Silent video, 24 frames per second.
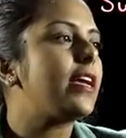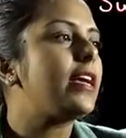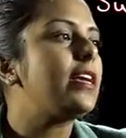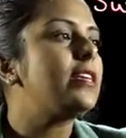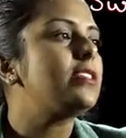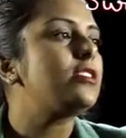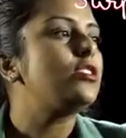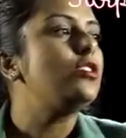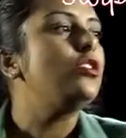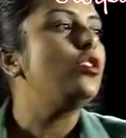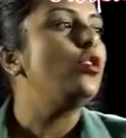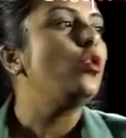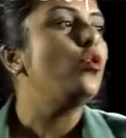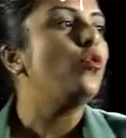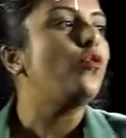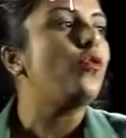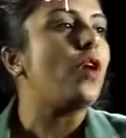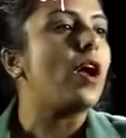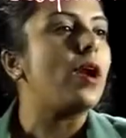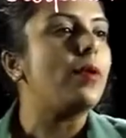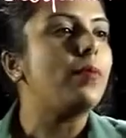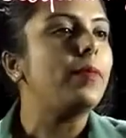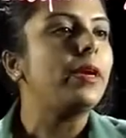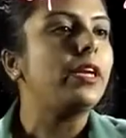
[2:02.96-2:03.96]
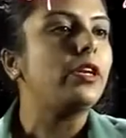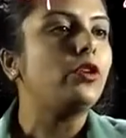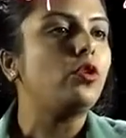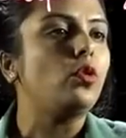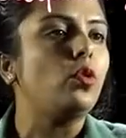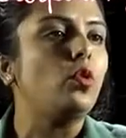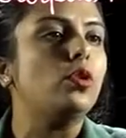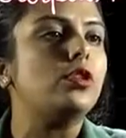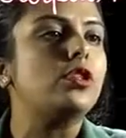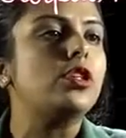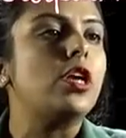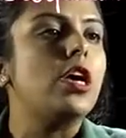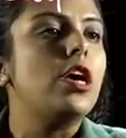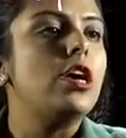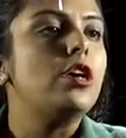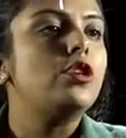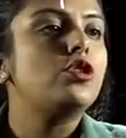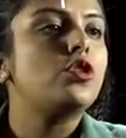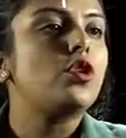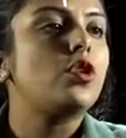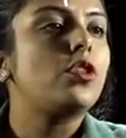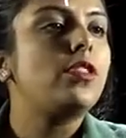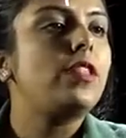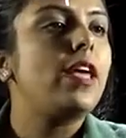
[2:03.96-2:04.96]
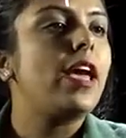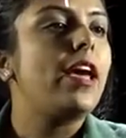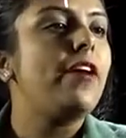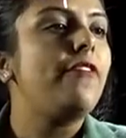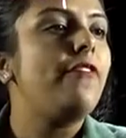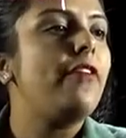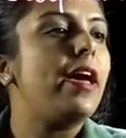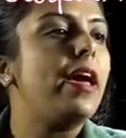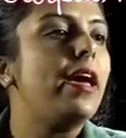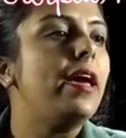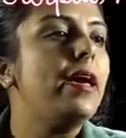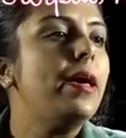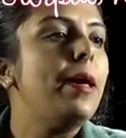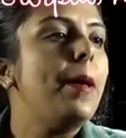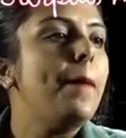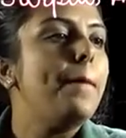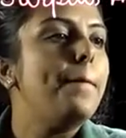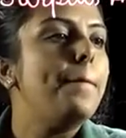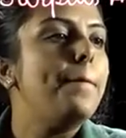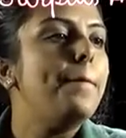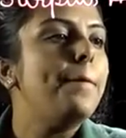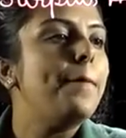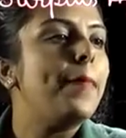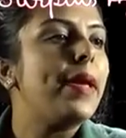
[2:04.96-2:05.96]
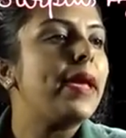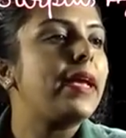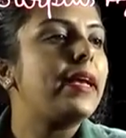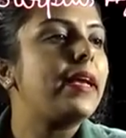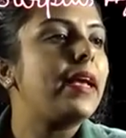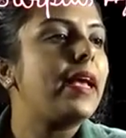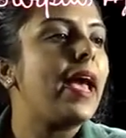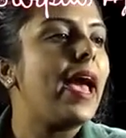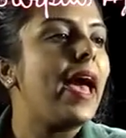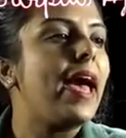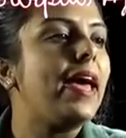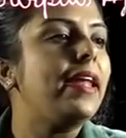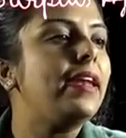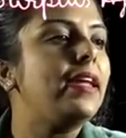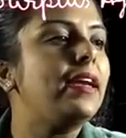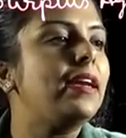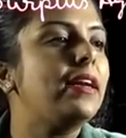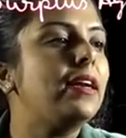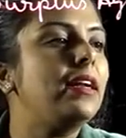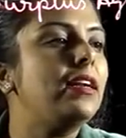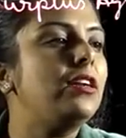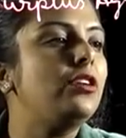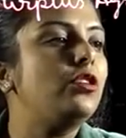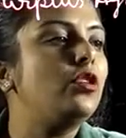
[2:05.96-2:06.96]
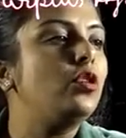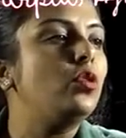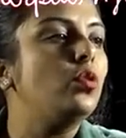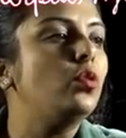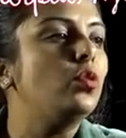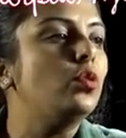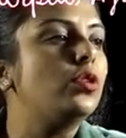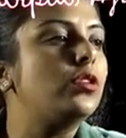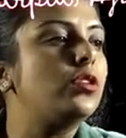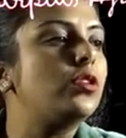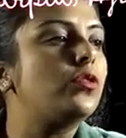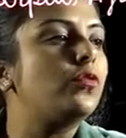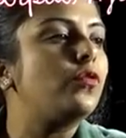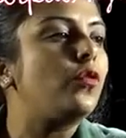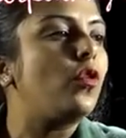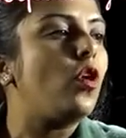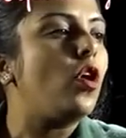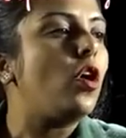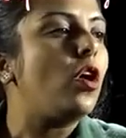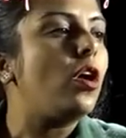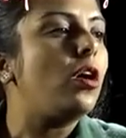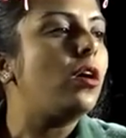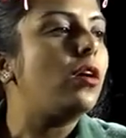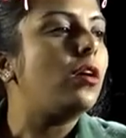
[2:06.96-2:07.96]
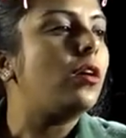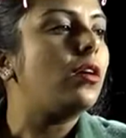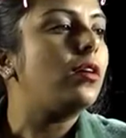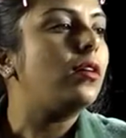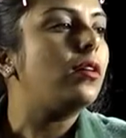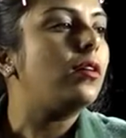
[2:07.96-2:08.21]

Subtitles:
is new farming tools. So, there were mechanical tools for